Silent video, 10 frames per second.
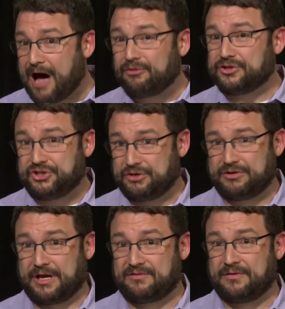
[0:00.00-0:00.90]
out
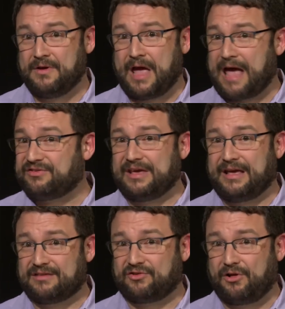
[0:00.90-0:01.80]
Judas as he
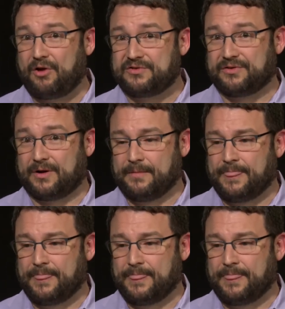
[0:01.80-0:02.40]
gets closer.